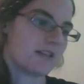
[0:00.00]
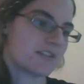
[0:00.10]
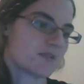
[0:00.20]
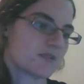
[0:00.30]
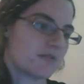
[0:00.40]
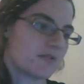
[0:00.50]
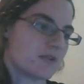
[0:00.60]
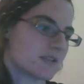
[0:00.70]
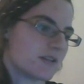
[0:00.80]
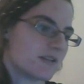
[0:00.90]
the square
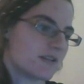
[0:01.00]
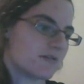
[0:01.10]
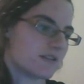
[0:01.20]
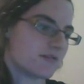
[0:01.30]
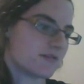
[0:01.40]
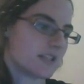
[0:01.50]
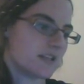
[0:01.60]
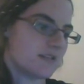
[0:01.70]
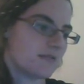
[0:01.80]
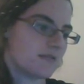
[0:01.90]
root of
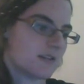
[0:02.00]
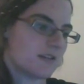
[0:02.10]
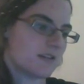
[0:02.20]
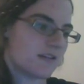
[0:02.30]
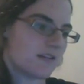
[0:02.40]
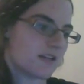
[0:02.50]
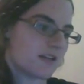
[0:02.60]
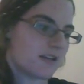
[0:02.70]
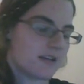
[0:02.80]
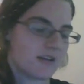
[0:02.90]
15
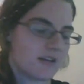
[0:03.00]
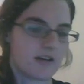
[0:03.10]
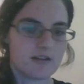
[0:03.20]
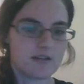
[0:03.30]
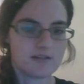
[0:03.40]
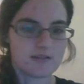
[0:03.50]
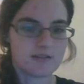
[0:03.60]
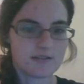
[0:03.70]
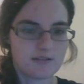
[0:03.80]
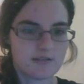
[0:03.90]
and
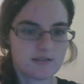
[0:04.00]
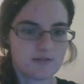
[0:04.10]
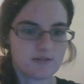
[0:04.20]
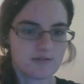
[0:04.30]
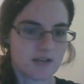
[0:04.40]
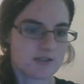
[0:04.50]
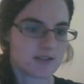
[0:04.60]
round to the